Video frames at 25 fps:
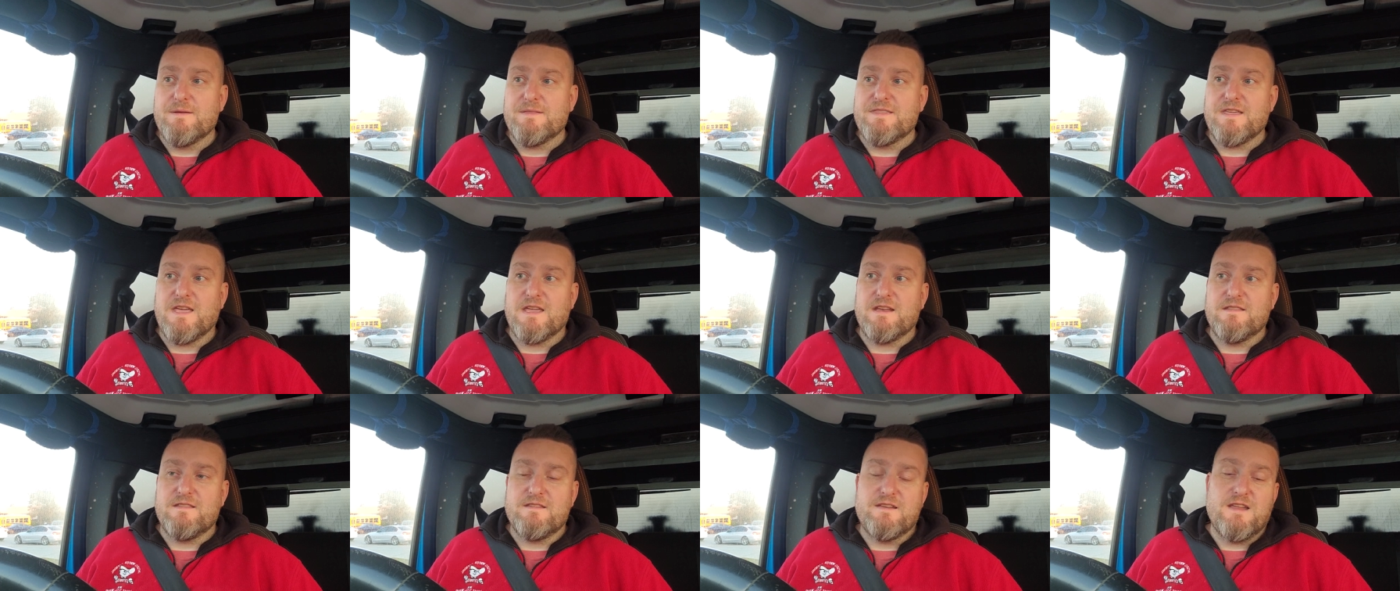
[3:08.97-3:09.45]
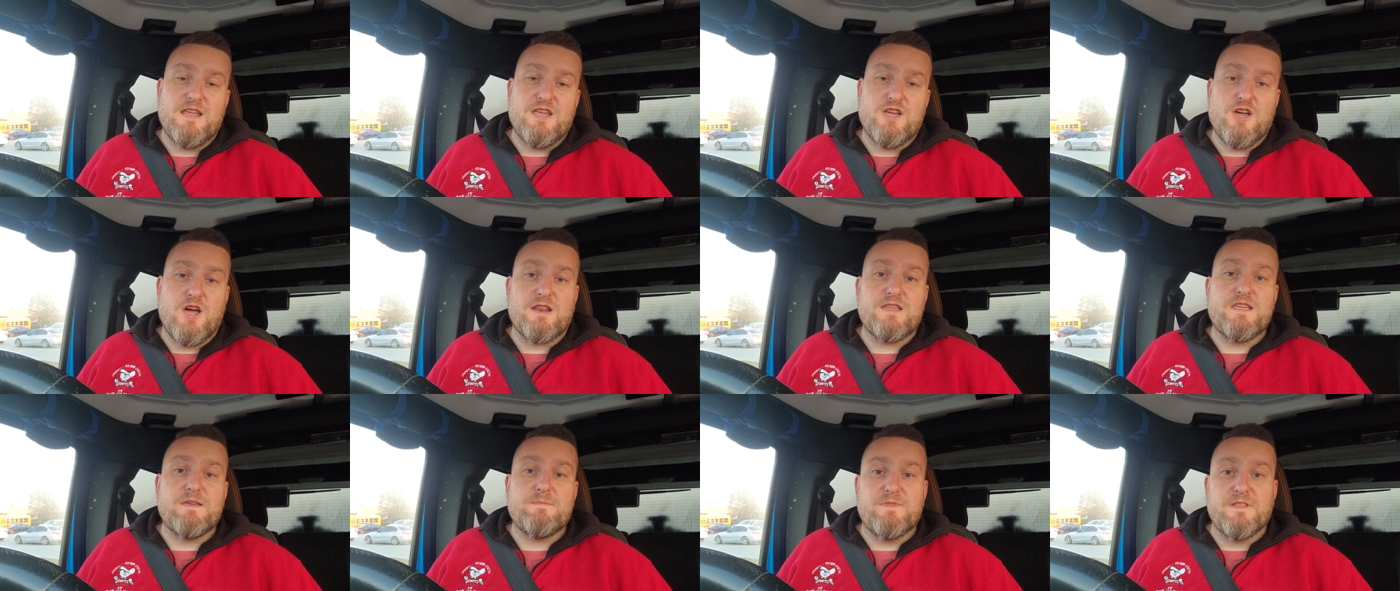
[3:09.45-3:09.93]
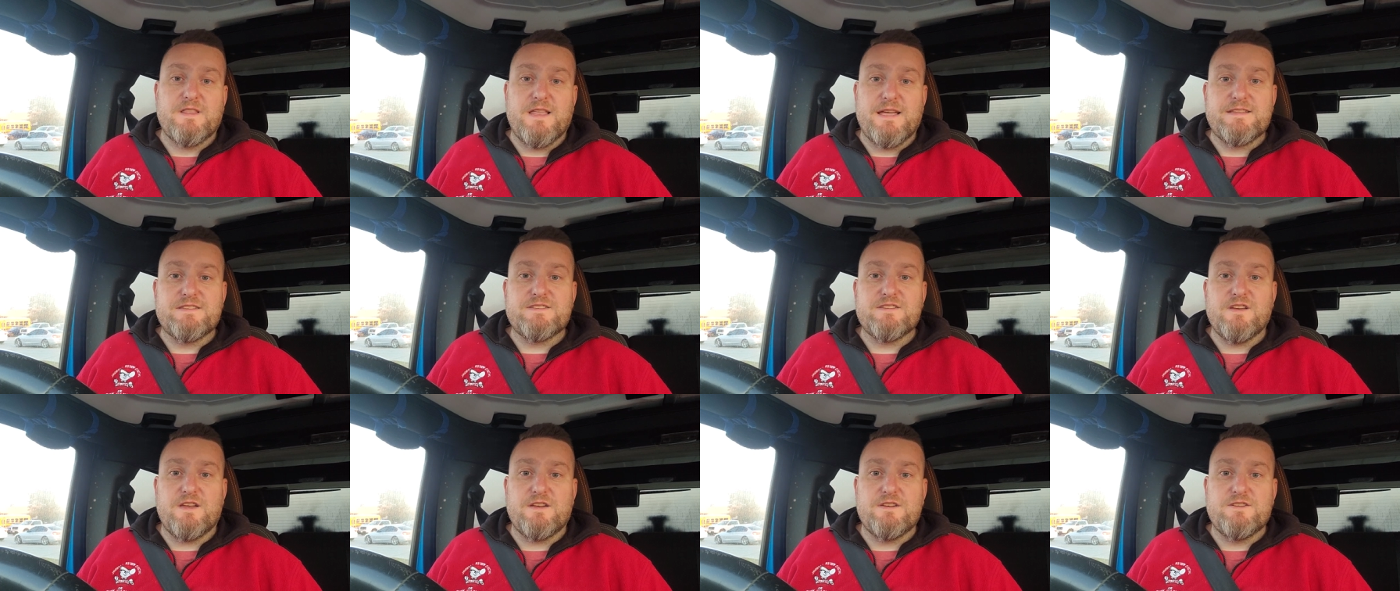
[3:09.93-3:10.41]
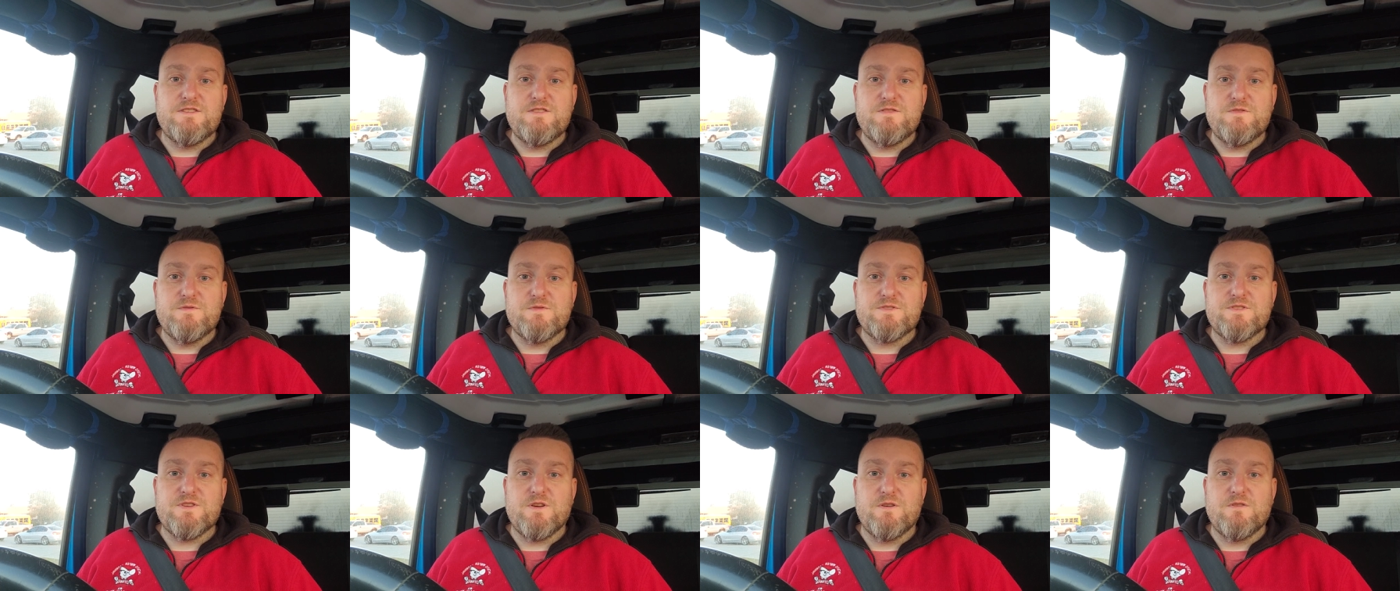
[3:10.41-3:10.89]
at the end of the day, you got to keep the lights on
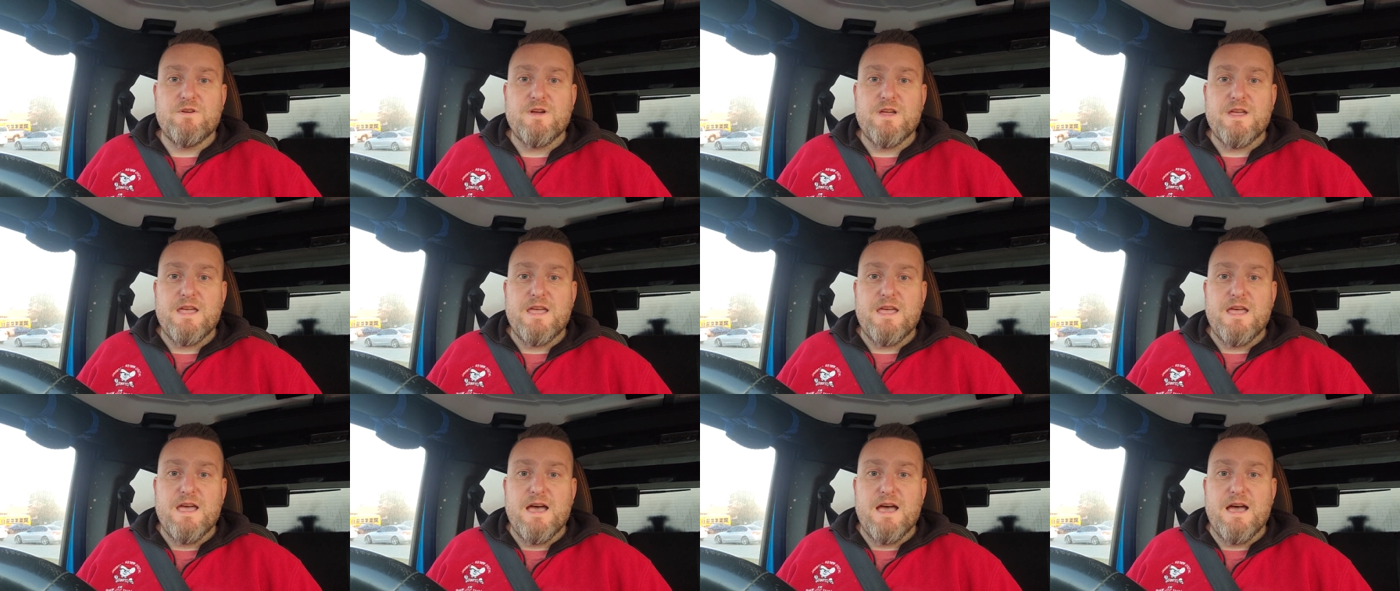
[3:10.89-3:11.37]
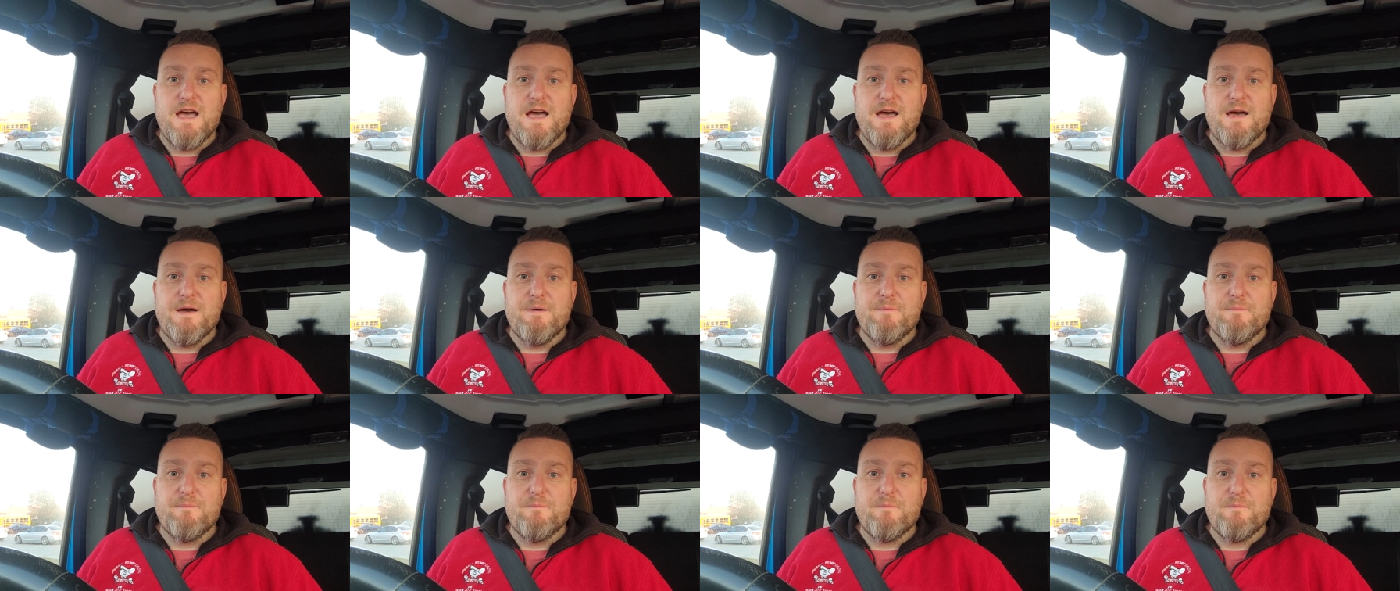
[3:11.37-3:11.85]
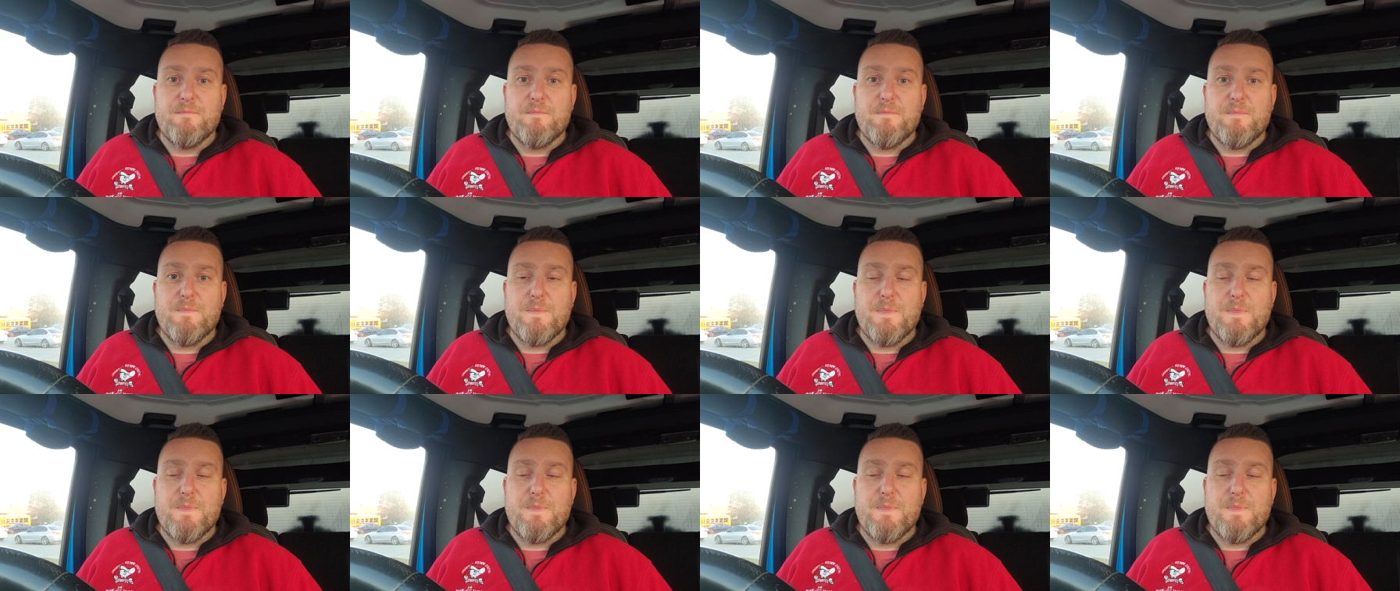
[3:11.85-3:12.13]
too. So um,